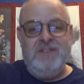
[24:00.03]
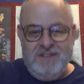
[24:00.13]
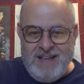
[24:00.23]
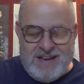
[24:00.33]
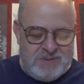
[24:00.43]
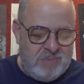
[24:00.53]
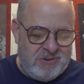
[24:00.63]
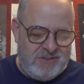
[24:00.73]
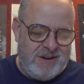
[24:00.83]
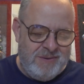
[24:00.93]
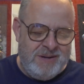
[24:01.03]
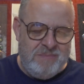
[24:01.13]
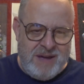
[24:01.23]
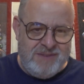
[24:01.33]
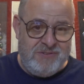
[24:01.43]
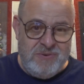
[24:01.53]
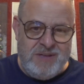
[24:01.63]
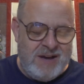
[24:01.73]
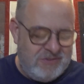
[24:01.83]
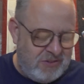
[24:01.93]
the last book that I read in May of
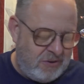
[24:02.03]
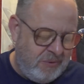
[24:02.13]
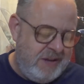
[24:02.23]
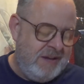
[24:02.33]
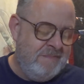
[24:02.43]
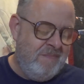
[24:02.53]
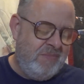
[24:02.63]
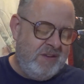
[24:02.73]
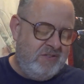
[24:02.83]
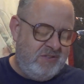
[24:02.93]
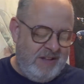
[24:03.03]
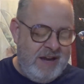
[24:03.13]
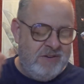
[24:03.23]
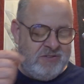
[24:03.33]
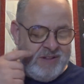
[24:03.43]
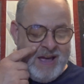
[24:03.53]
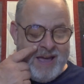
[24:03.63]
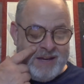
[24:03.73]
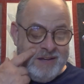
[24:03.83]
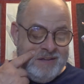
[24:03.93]
2003, Slayer
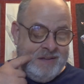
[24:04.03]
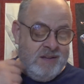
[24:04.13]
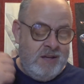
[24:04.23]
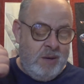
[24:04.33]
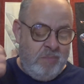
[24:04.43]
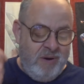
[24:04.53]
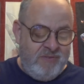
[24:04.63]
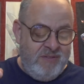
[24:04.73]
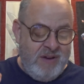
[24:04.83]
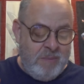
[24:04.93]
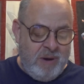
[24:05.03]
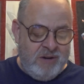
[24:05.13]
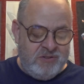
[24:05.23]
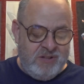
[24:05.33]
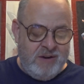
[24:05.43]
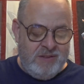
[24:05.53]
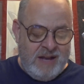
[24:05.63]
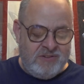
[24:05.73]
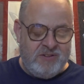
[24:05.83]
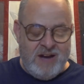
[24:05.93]
Slang. A Buffy the Vampire Slayer
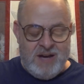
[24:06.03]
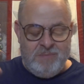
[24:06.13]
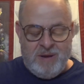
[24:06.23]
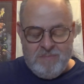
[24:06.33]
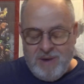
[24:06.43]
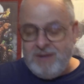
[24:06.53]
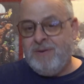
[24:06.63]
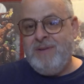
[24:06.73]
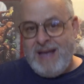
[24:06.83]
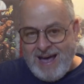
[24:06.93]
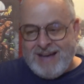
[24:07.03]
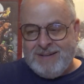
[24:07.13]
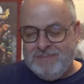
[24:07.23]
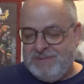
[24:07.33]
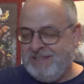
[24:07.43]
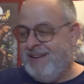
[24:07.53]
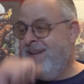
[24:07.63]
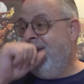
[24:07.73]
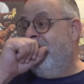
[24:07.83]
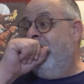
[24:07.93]
Lexicon by Michael Adams.
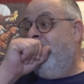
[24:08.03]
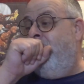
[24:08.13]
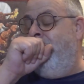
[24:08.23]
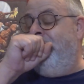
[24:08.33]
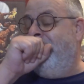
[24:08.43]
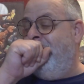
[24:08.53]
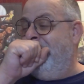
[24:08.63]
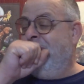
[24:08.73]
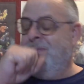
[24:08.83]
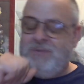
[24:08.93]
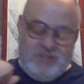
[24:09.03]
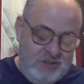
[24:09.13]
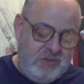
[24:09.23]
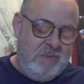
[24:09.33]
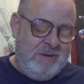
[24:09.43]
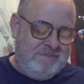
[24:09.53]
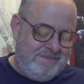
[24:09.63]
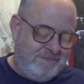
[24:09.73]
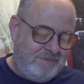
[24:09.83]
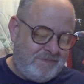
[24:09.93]
Excuse me.
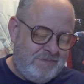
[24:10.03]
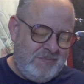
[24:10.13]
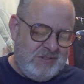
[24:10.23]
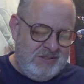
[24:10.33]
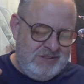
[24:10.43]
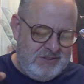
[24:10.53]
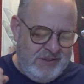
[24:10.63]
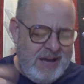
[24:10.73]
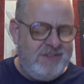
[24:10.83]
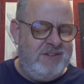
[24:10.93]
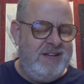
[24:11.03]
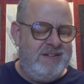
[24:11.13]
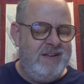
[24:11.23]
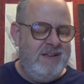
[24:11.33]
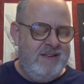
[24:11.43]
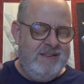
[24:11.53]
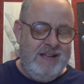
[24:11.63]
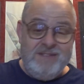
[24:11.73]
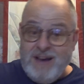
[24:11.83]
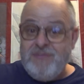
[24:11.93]
So that's it.
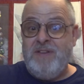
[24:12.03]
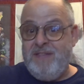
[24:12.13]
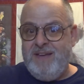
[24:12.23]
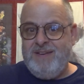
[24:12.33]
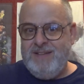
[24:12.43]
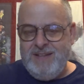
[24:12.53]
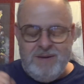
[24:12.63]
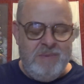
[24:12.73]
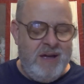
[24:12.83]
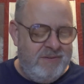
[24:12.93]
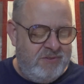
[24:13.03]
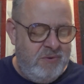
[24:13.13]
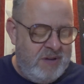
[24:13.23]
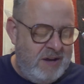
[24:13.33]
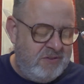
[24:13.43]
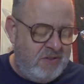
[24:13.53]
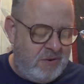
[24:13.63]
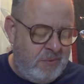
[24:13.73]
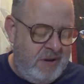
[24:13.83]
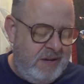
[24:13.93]
That's everything in May of
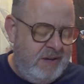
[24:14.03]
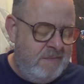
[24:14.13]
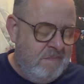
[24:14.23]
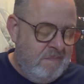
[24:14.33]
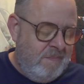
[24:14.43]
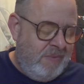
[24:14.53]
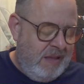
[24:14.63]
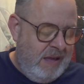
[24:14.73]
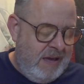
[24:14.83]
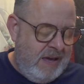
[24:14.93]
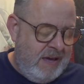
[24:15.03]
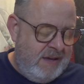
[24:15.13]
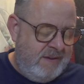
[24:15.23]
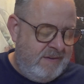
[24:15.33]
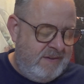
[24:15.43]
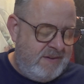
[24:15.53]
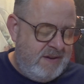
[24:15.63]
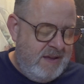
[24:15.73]
2003. And,